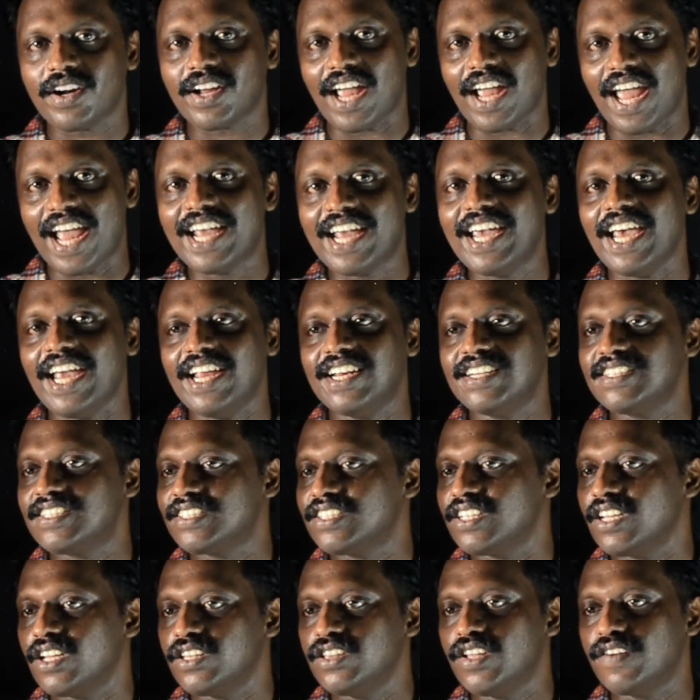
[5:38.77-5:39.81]
work
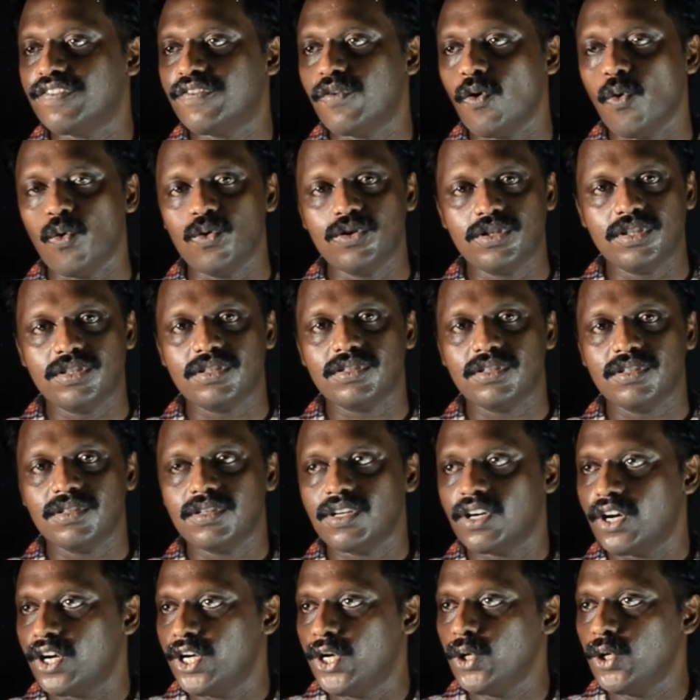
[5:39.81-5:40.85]
against the
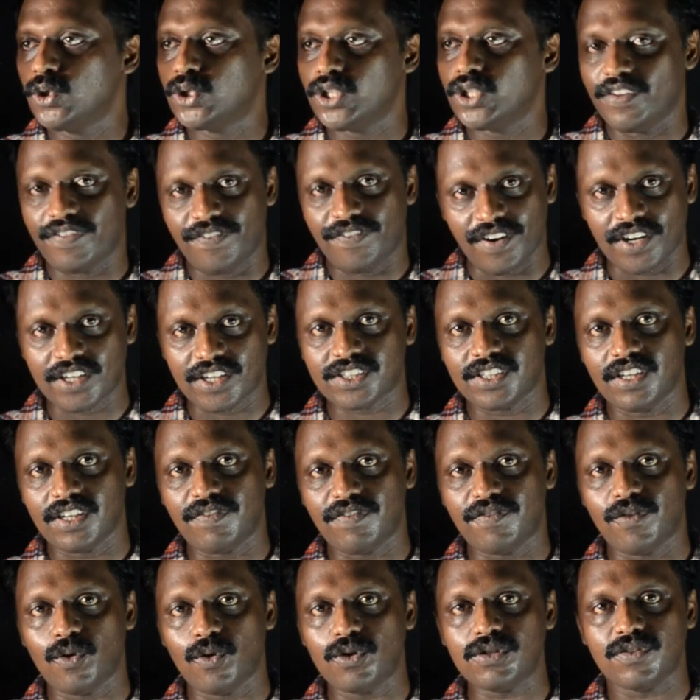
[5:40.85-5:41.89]
force due to the
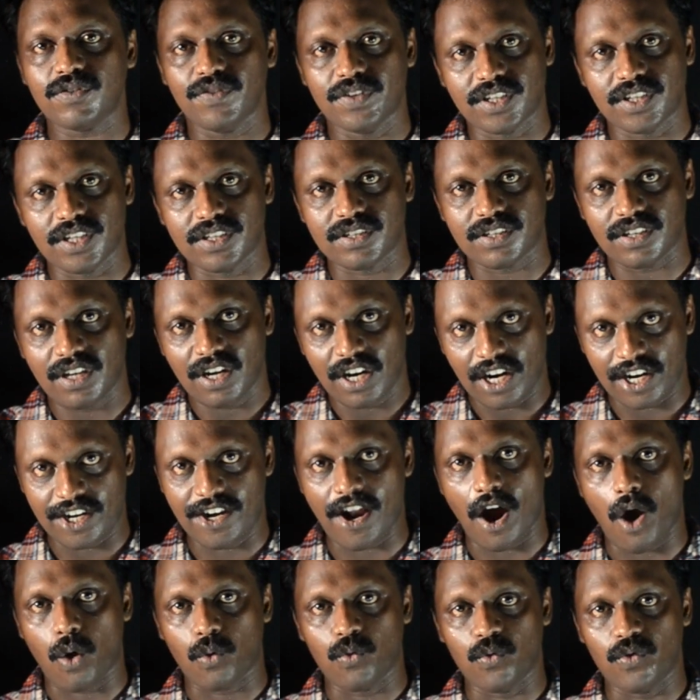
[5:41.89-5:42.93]
frictional force, which
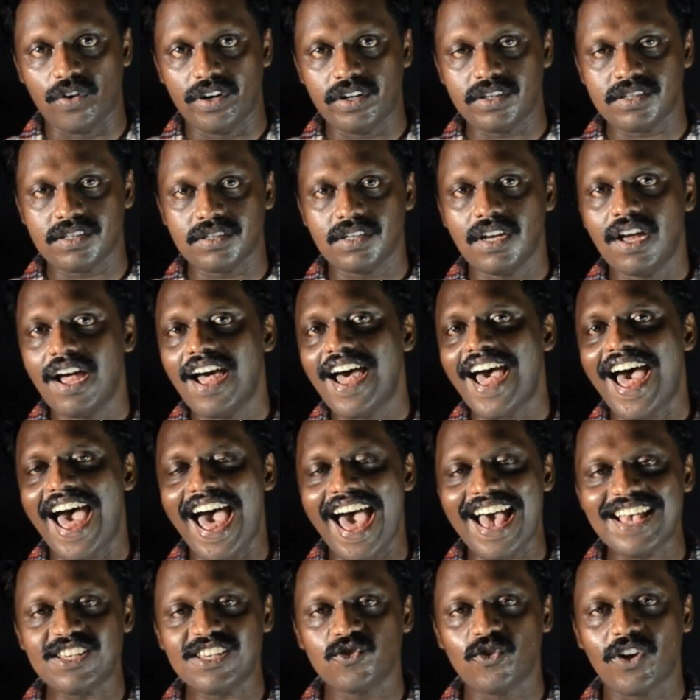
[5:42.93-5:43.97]
is downwards,
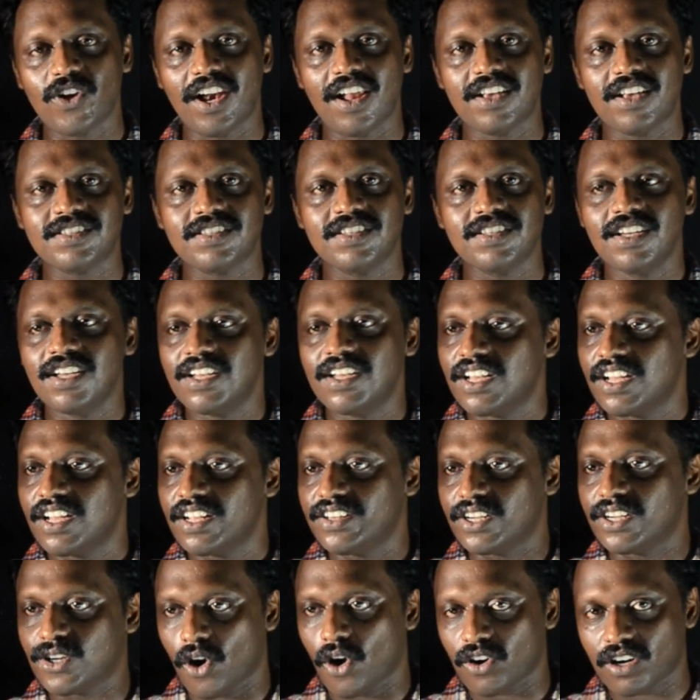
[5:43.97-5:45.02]
as well as
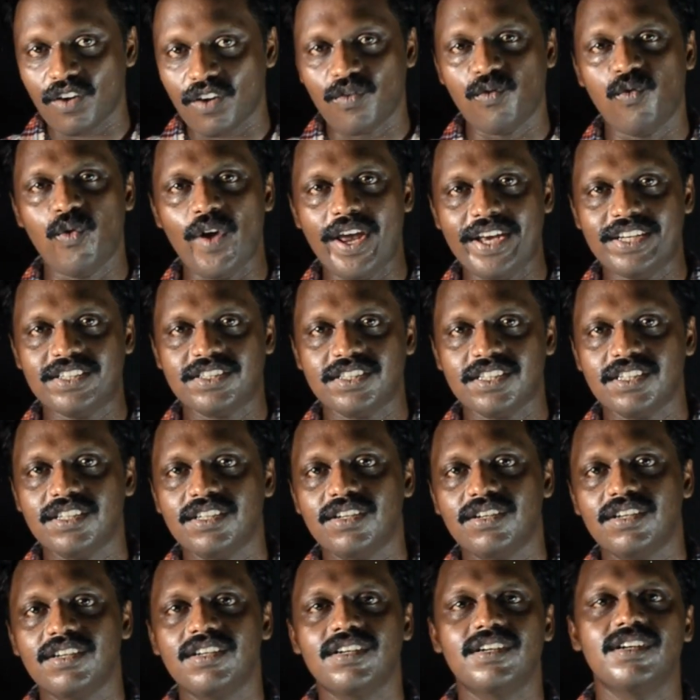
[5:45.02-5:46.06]
the total
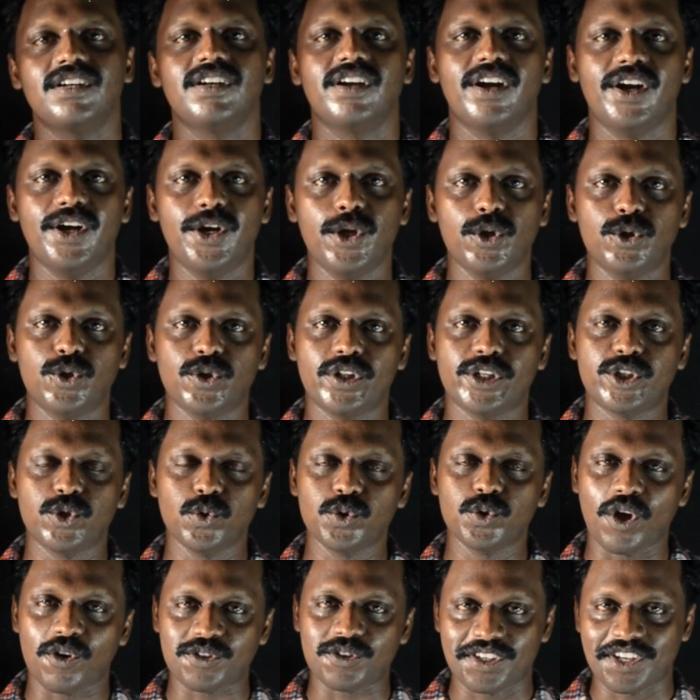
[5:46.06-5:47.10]
weight due
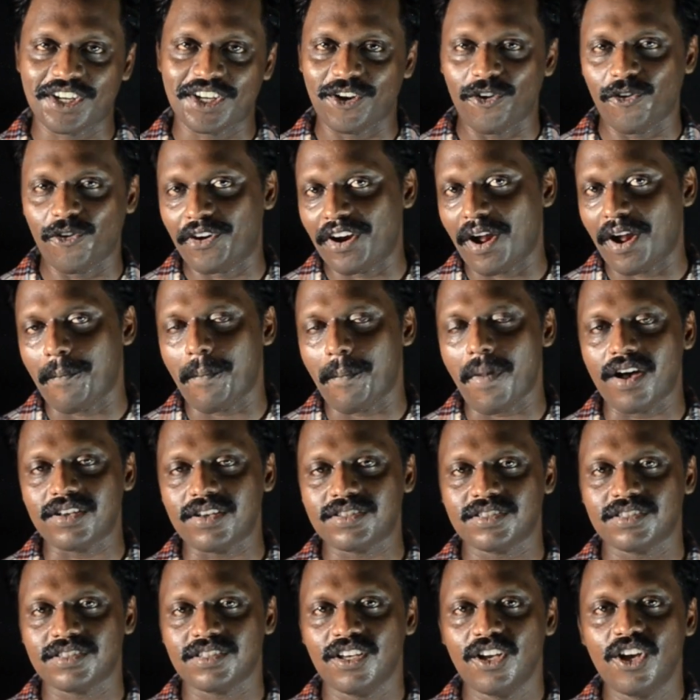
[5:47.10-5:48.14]
to the 2000
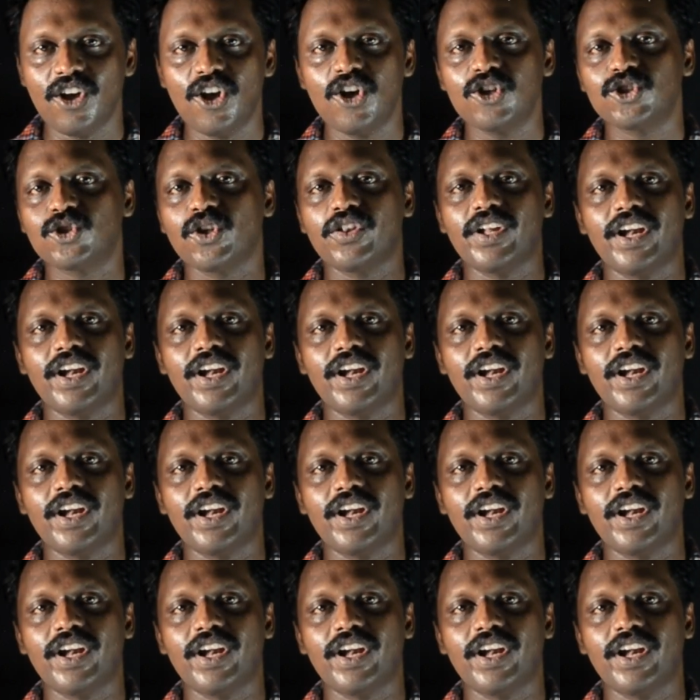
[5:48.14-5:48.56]
kilogram mass.